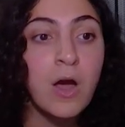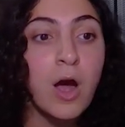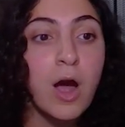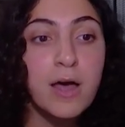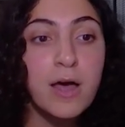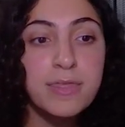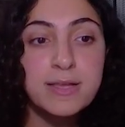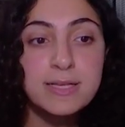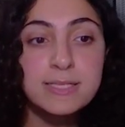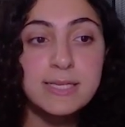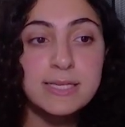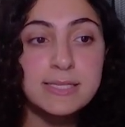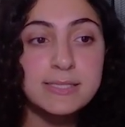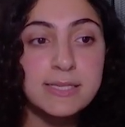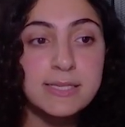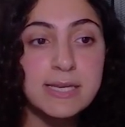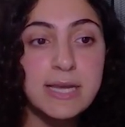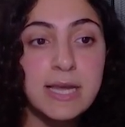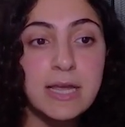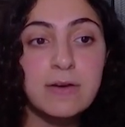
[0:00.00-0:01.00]

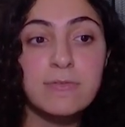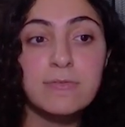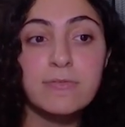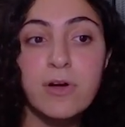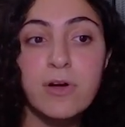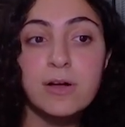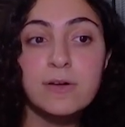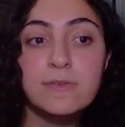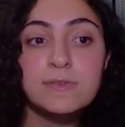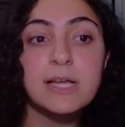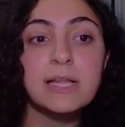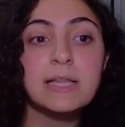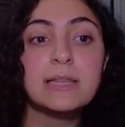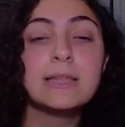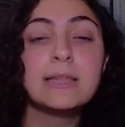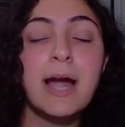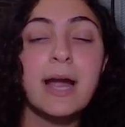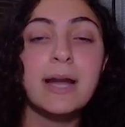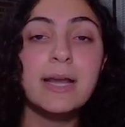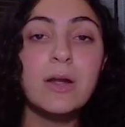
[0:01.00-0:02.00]
Authenticity involves
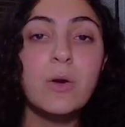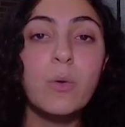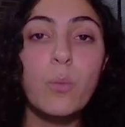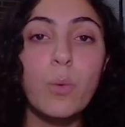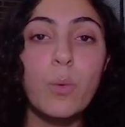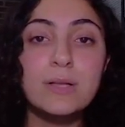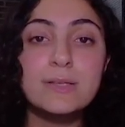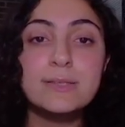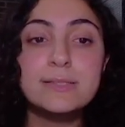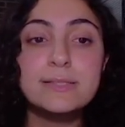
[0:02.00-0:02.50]
aligning one's